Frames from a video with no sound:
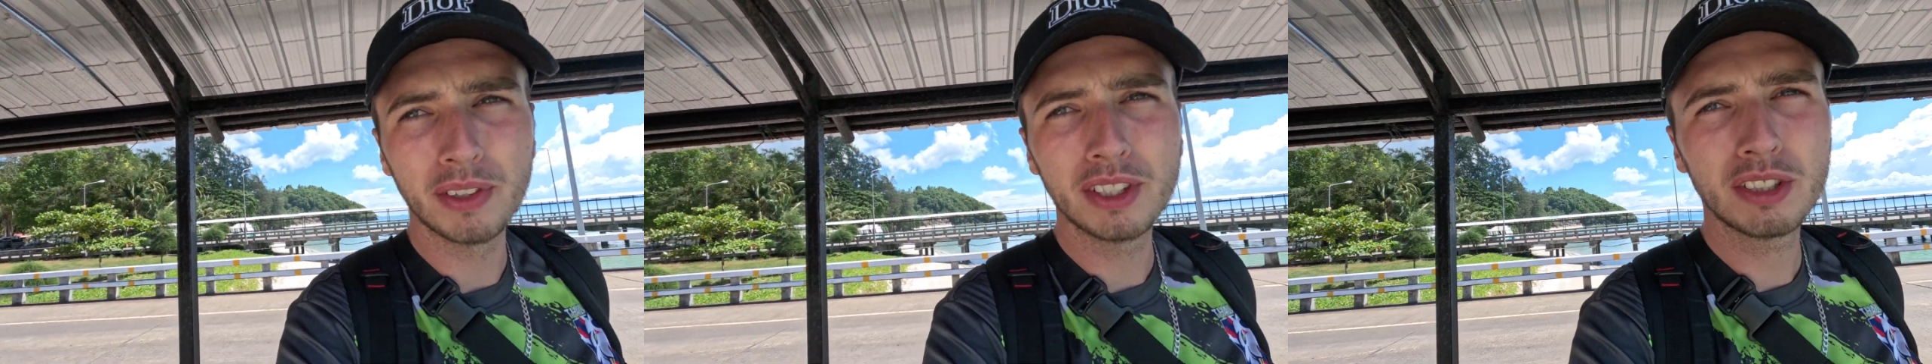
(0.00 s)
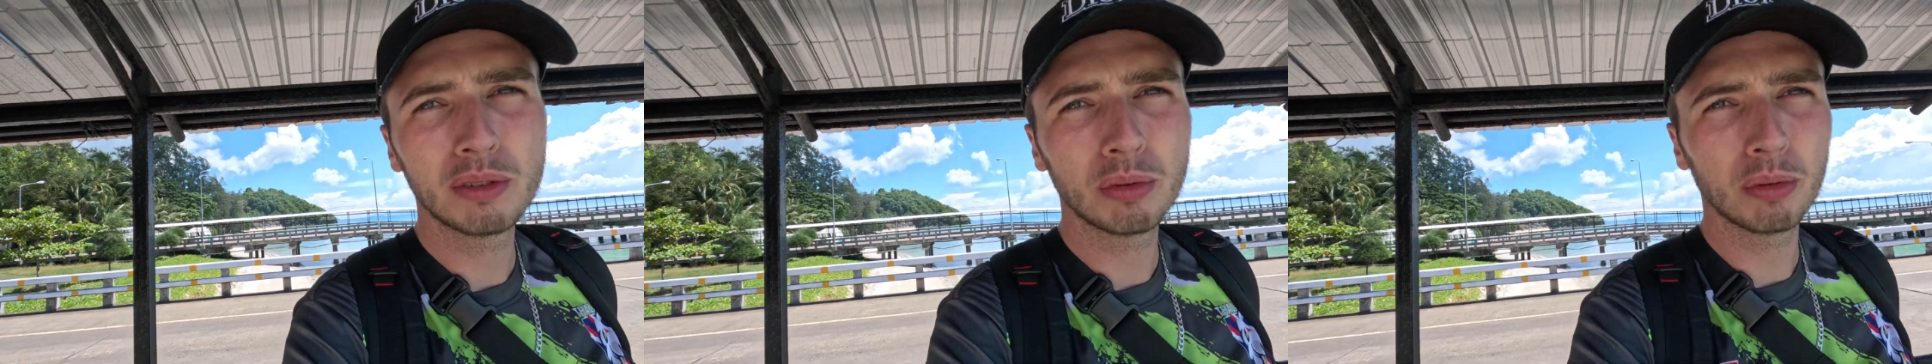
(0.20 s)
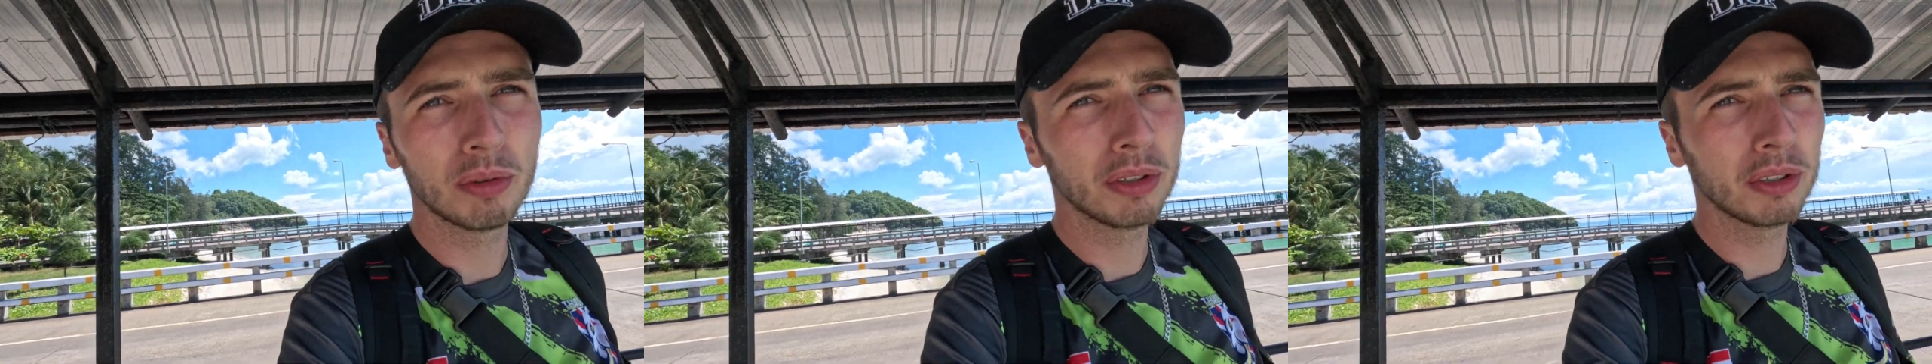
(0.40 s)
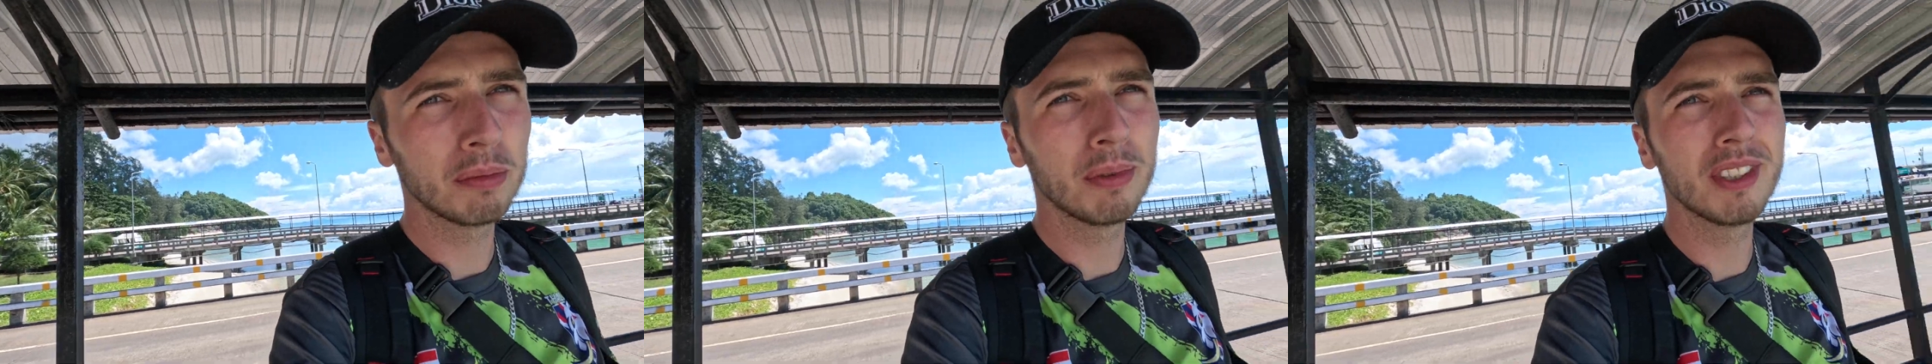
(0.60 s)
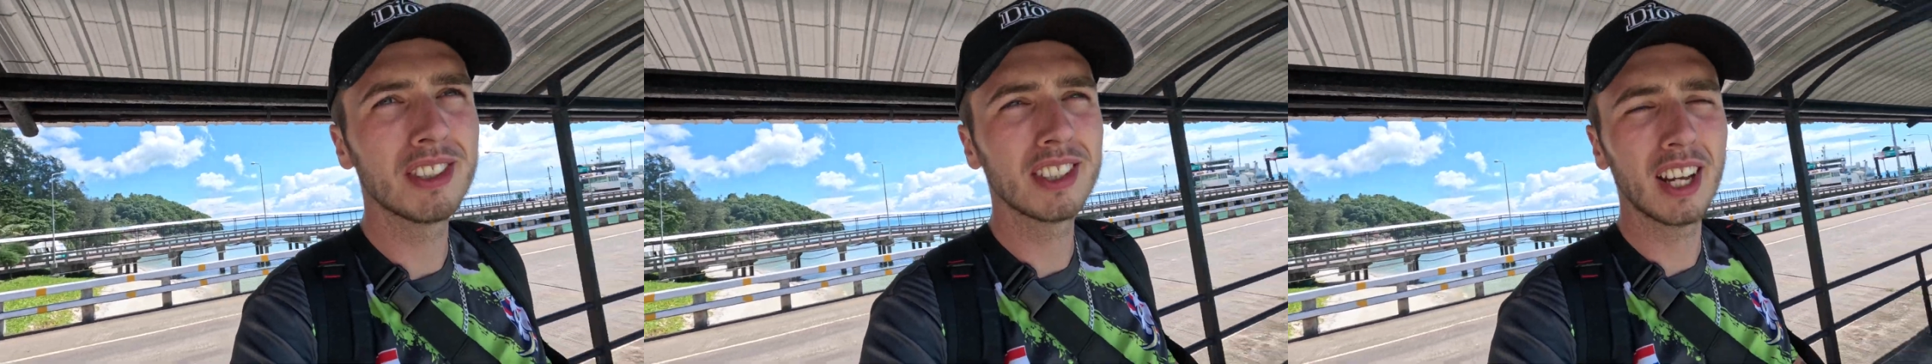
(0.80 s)
and this is what we could
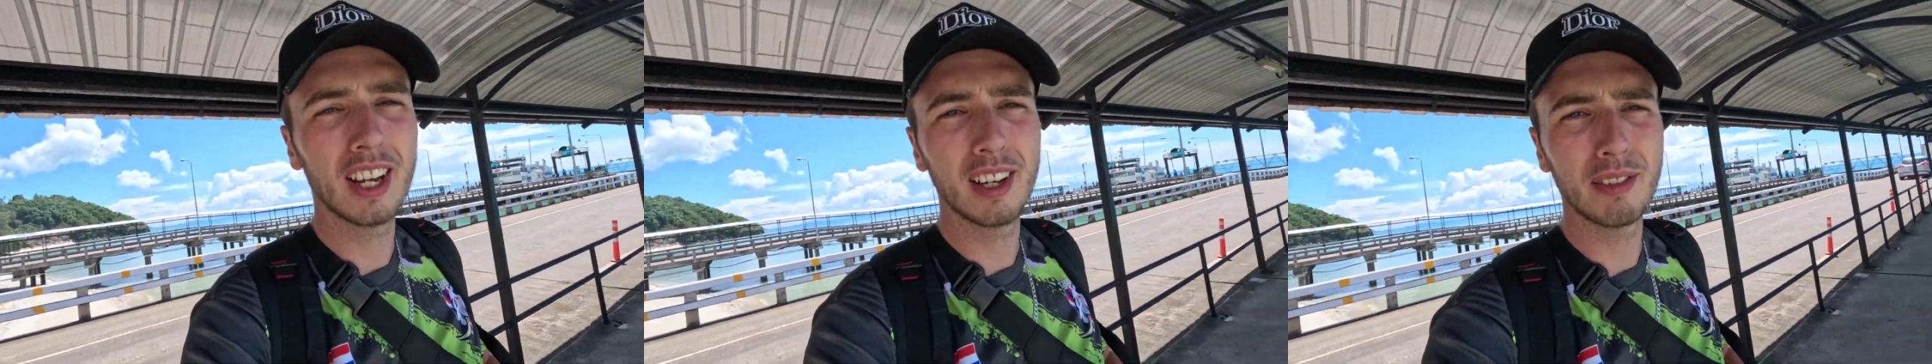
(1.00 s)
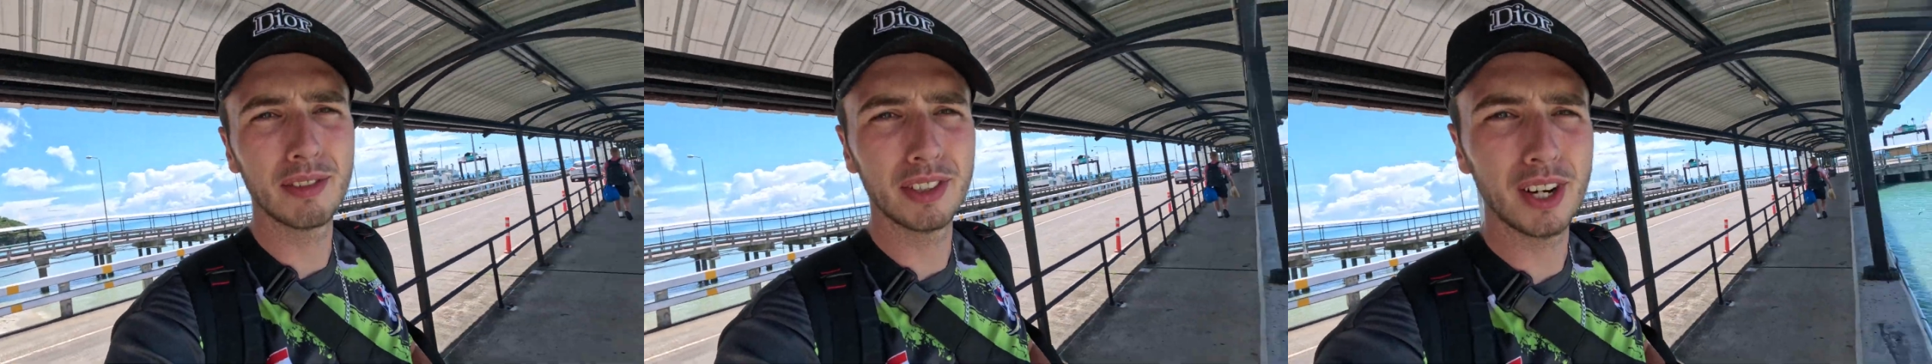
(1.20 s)
have been sat at